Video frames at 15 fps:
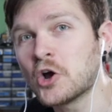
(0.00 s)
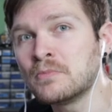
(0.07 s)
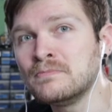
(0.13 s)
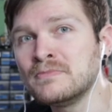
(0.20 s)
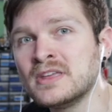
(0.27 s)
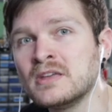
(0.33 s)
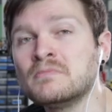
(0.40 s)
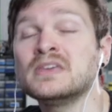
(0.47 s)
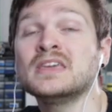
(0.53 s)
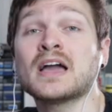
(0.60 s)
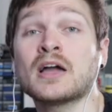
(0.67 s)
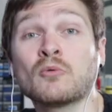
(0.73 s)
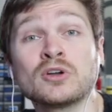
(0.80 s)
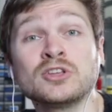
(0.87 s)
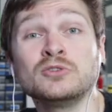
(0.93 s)
OpenPnP,
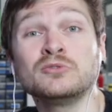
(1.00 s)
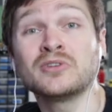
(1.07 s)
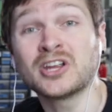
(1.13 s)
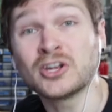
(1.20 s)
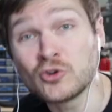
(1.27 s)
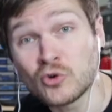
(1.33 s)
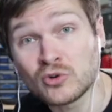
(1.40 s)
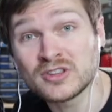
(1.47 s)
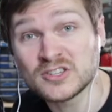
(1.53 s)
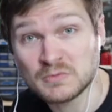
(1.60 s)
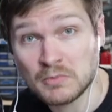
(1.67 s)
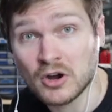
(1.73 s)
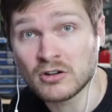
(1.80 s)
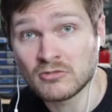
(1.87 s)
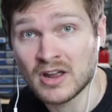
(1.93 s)
I want you to ignore this
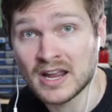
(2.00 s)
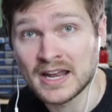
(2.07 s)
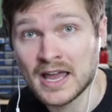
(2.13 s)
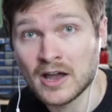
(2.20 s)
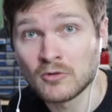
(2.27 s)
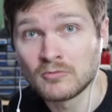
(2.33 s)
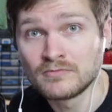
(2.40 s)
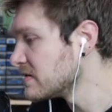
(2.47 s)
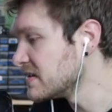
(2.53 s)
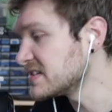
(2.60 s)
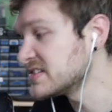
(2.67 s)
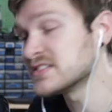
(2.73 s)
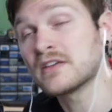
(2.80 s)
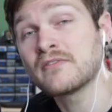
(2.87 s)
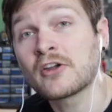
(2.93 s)
part right now.
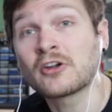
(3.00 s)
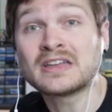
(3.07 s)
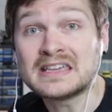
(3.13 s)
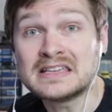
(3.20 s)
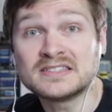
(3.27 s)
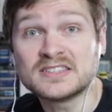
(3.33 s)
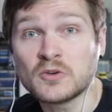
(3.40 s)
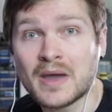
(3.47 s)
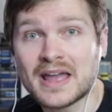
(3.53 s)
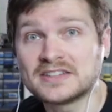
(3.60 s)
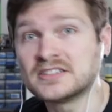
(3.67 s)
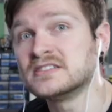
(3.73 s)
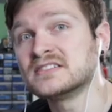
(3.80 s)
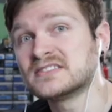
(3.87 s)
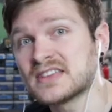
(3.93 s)
This is a very easy way
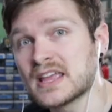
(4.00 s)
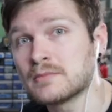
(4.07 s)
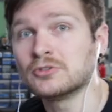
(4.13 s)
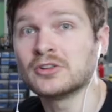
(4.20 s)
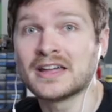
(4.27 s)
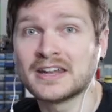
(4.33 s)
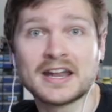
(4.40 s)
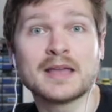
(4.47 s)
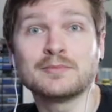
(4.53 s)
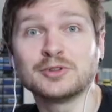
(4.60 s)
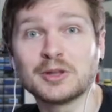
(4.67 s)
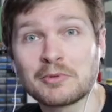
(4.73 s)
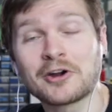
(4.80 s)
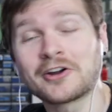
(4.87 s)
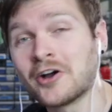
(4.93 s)
to disable and
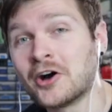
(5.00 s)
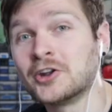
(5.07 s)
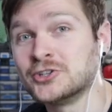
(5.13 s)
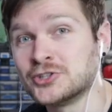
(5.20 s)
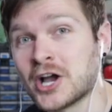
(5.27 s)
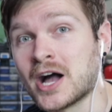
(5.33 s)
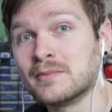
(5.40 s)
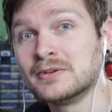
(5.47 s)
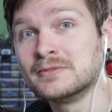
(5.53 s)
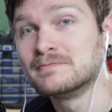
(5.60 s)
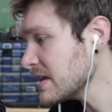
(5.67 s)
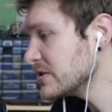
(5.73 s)
enable a part on job.